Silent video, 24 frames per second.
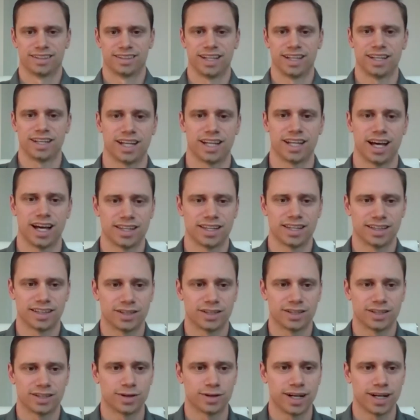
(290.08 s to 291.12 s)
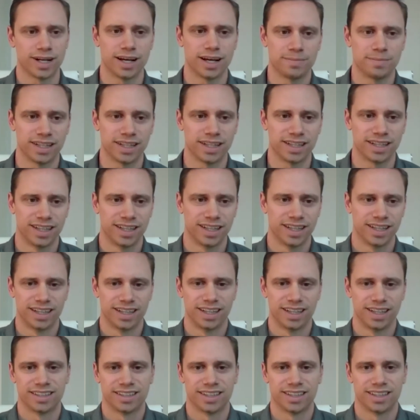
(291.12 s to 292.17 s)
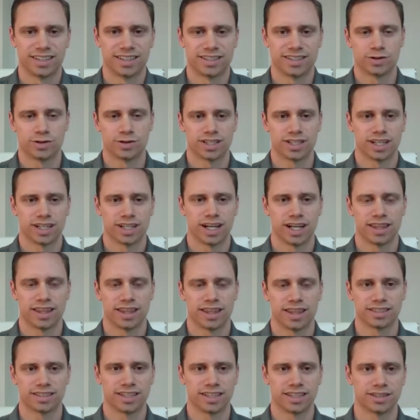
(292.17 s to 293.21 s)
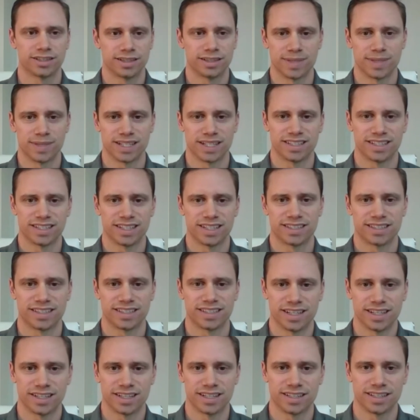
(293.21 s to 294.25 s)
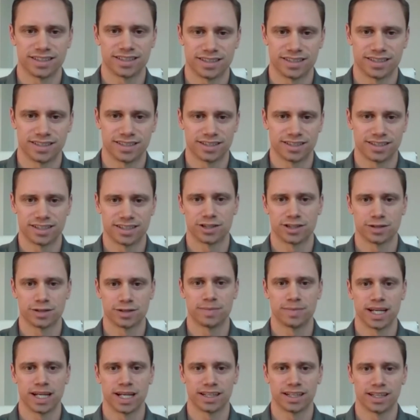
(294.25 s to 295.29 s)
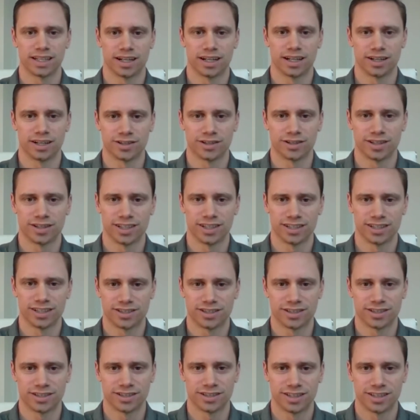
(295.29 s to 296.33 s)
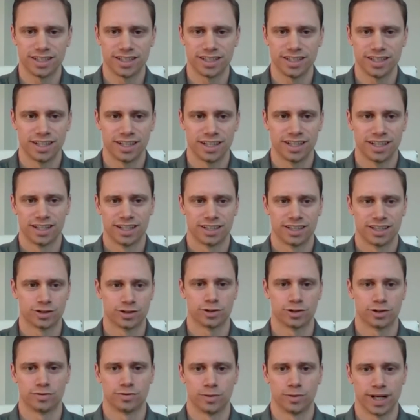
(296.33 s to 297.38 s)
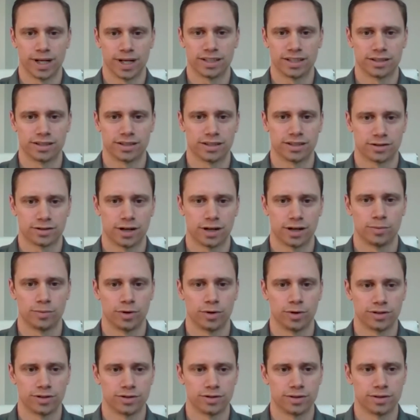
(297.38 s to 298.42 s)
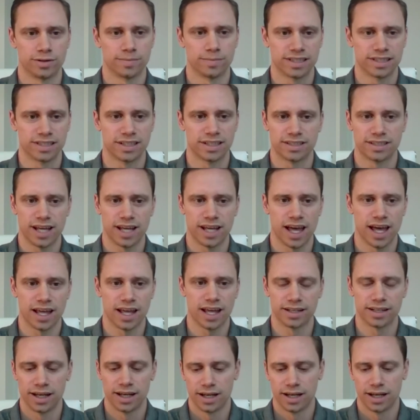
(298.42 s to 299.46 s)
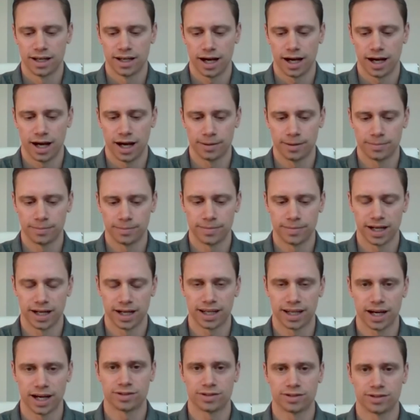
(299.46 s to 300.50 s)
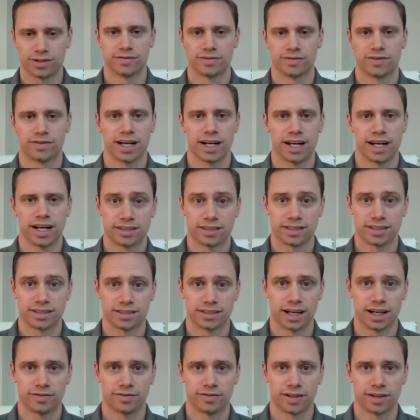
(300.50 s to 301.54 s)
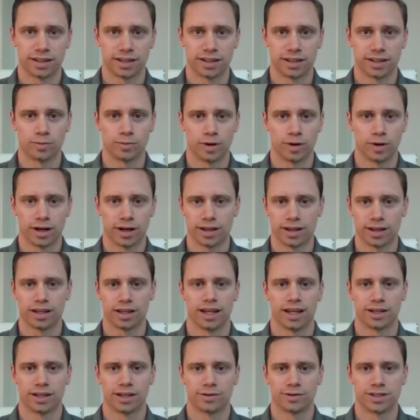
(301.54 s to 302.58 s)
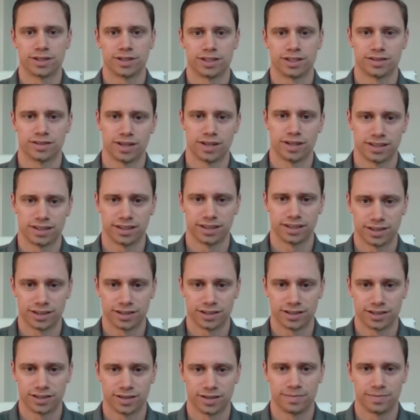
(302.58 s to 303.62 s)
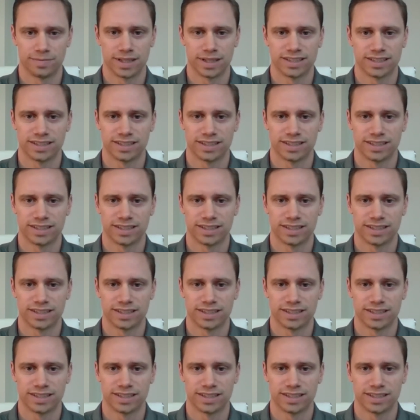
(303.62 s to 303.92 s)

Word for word: That, I think that's right. I mean, that's interesting. I think essentially business is decision making under uncertainty is sort of a way to describe what you do in business. And um, accounting and finance is definitely one of the languages of business.